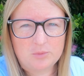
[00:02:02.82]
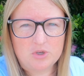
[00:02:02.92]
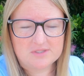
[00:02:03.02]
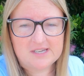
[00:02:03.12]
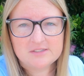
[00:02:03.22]

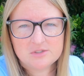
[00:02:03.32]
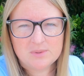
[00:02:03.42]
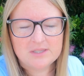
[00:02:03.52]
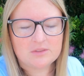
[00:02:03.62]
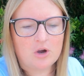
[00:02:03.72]
work done to
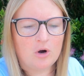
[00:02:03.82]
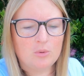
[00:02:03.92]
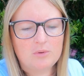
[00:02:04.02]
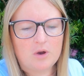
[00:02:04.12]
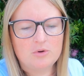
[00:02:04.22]
it. The
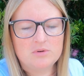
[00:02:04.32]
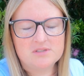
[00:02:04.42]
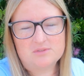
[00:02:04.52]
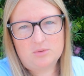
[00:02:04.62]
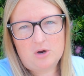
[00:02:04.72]
old
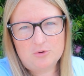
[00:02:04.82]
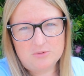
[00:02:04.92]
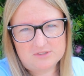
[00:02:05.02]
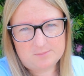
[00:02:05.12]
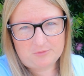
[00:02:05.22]
owners or
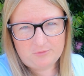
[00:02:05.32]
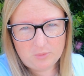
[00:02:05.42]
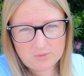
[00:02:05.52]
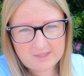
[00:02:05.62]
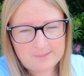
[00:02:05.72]
owners
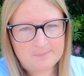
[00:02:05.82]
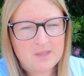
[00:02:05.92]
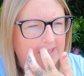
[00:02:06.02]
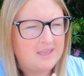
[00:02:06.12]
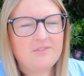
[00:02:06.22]
before them,
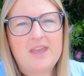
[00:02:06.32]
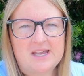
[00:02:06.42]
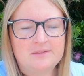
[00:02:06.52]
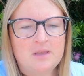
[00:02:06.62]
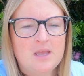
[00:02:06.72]
they have
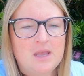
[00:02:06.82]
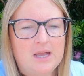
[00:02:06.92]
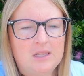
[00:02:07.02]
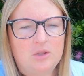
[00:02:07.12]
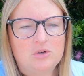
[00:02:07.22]
done
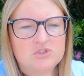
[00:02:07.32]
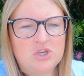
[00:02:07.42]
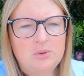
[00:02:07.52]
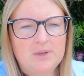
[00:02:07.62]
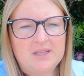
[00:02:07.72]
a lot
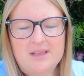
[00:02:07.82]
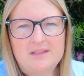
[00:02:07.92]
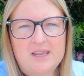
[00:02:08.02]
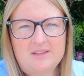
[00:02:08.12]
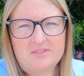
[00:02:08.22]
to it
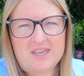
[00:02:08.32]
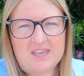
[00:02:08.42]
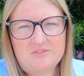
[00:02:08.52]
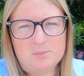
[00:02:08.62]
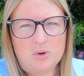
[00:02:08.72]
and they
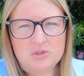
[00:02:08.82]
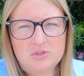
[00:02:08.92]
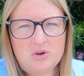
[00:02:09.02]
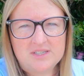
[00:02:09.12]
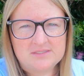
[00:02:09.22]
have
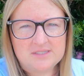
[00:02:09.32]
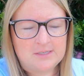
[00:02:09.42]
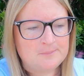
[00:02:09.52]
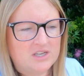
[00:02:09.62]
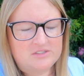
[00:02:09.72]
modernized
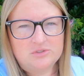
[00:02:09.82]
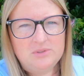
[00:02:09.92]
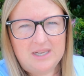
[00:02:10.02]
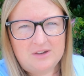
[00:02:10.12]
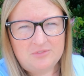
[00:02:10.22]
it. I do
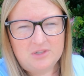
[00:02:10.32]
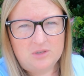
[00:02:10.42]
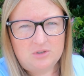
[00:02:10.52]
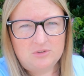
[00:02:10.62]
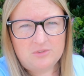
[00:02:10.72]
love the
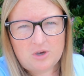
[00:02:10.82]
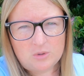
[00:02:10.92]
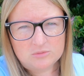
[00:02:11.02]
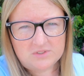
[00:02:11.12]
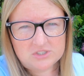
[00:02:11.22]
look of the
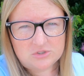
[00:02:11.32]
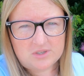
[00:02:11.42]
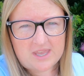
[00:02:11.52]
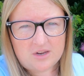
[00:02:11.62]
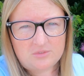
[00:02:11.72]
old retro
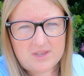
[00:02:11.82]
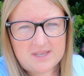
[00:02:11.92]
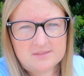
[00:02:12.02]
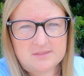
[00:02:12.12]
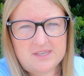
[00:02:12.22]

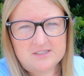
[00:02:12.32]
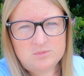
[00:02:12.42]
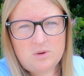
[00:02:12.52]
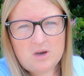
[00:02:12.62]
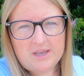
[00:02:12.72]
caravans. That's
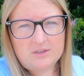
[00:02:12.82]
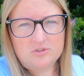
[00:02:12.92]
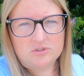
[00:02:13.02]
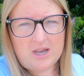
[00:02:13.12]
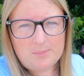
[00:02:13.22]
what I
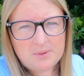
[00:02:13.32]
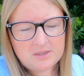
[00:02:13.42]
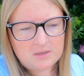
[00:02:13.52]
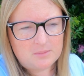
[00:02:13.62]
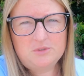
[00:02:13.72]
grew up
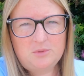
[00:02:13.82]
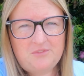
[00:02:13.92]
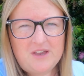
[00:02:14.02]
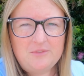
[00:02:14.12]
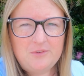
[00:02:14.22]
in. So
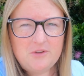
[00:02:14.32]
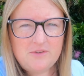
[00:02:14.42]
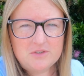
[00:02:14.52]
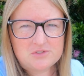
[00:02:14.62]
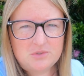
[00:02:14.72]
without further
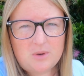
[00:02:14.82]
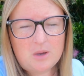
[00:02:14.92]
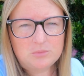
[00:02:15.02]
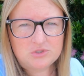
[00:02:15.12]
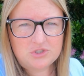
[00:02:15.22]
ado, I
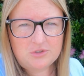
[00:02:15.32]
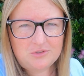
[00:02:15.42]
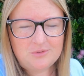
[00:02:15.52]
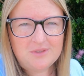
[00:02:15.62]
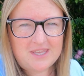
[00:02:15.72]
will show
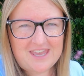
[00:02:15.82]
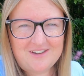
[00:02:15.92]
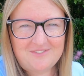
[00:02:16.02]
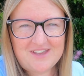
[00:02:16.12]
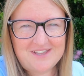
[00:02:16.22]
you the
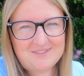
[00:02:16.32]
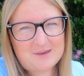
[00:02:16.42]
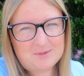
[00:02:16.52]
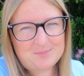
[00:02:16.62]
caravan that we